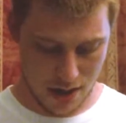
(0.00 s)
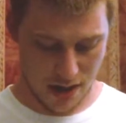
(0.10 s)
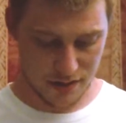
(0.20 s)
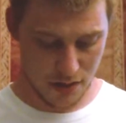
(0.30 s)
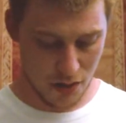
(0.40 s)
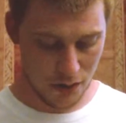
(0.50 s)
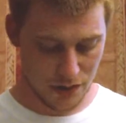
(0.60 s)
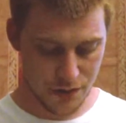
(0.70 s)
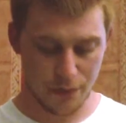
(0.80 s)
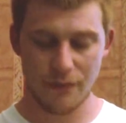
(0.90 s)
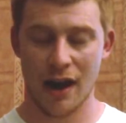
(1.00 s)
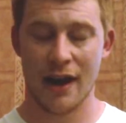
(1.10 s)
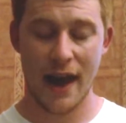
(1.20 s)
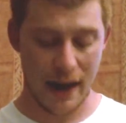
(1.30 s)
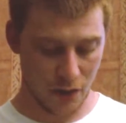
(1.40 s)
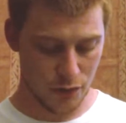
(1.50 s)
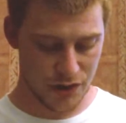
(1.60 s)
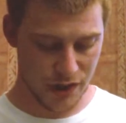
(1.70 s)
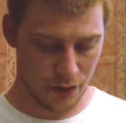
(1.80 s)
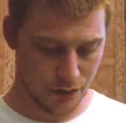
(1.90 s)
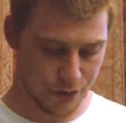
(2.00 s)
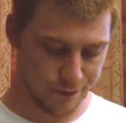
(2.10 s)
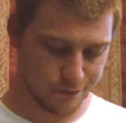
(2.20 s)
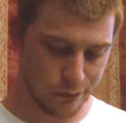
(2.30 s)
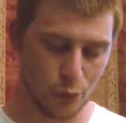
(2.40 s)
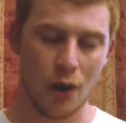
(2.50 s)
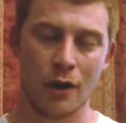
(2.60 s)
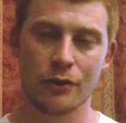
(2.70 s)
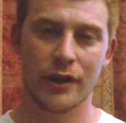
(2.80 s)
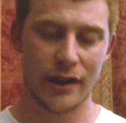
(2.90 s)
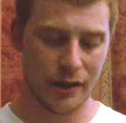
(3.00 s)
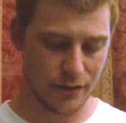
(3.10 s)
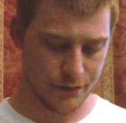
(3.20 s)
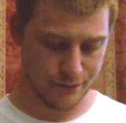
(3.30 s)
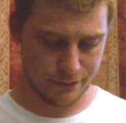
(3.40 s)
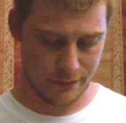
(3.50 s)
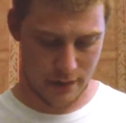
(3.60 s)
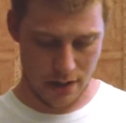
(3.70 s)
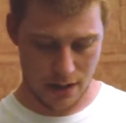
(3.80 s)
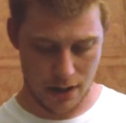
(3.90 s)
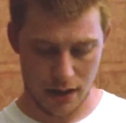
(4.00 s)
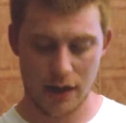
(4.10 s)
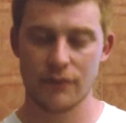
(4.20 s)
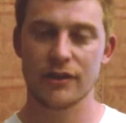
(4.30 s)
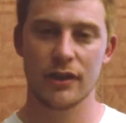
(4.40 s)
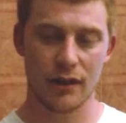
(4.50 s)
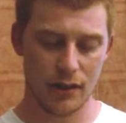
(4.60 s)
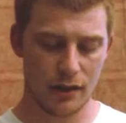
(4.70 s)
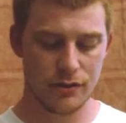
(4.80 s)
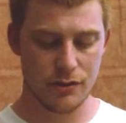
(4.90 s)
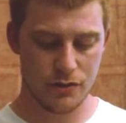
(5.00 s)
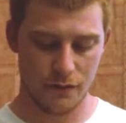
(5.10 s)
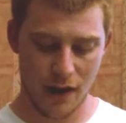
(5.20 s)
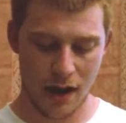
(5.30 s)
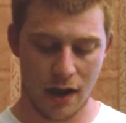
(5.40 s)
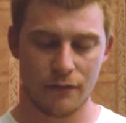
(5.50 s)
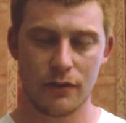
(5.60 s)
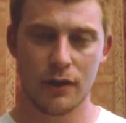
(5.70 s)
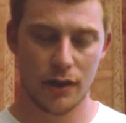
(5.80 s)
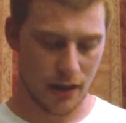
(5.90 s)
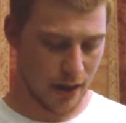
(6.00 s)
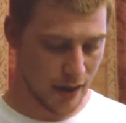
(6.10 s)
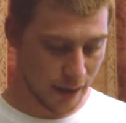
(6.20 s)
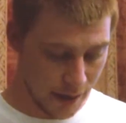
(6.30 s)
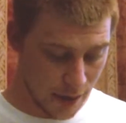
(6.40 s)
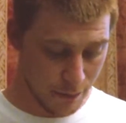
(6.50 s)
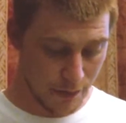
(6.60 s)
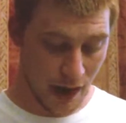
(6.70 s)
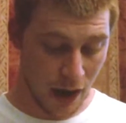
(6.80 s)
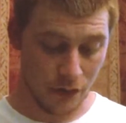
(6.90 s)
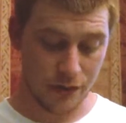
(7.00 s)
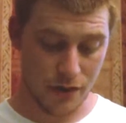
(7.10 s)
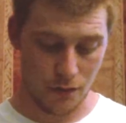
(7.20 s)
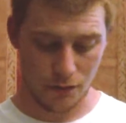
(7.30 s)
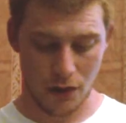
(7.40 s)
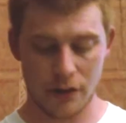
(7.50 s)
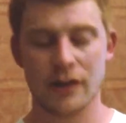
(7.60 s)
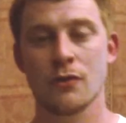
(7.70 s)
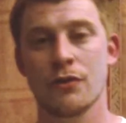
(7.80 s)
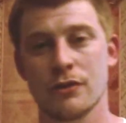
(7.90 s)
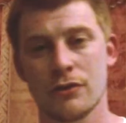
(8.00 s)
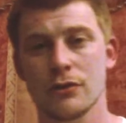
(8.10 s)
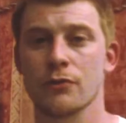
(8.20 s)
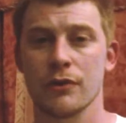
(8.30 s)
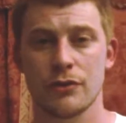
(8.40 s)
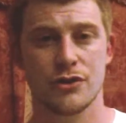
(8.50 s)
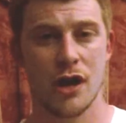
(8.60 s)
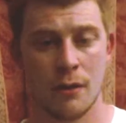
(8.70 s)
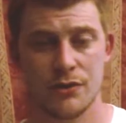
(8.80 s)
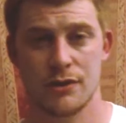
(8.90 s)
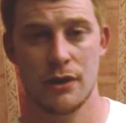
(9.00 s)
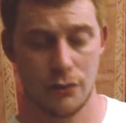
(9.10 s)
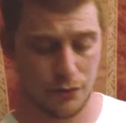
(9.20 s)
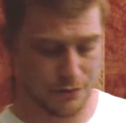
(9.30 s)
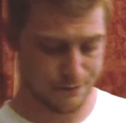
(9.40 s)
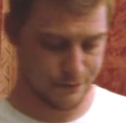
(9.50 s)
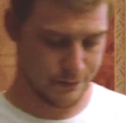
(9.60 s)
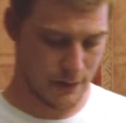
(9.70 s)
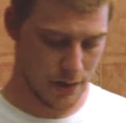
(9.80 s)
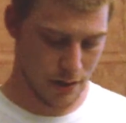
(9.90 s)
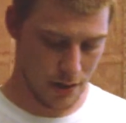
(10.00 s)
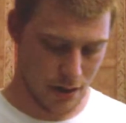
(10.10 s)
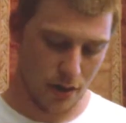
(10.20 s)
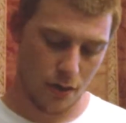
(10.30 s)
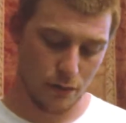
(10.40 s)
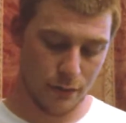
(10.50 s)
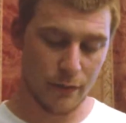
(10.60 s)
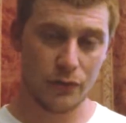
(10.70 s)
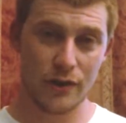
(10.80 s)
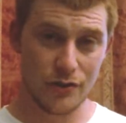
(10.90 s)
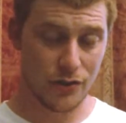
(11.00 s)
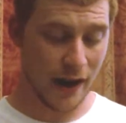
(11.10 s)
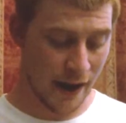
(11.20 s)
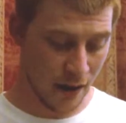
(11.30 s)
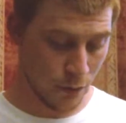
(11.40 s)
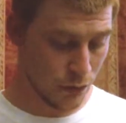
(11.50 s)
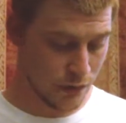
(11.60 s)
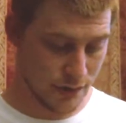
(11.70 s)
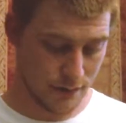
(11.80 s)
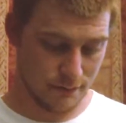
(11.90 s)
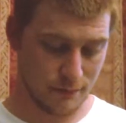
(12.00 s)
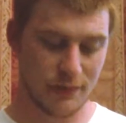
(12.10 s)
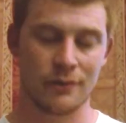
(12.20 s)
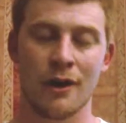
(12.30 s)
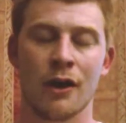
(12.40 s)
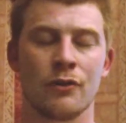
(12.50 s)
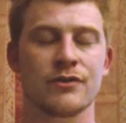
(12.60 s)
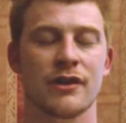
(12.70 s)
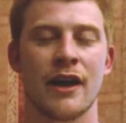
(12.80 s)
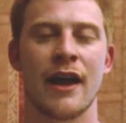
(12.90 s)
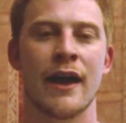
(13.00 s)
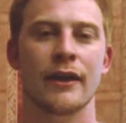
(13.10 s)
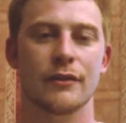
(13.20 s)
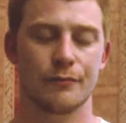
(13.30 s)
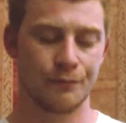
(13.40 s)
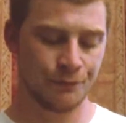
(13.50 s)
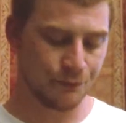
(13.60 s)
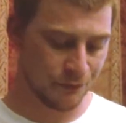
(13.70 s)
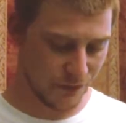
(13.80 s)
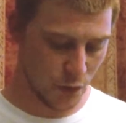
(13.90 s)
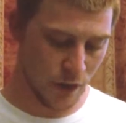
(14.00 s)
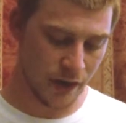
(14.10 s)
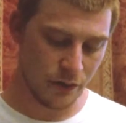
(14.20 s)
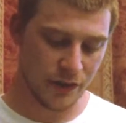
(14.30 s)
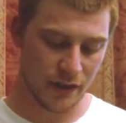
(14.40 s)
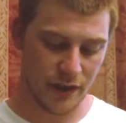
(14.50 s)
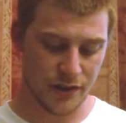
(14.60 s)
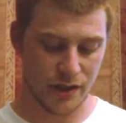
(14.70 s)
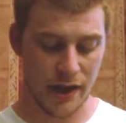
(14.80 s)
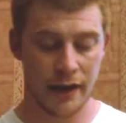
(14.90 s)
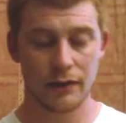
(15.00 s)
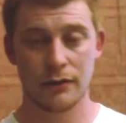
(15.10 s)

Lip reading: As long as you provide adequate shelter, water, heat, and everything it needs to survive, and keep an eye on its overall health, then you're doing your job as the owner. Remember, these are animals, and they're not always going to act the way you think they should act.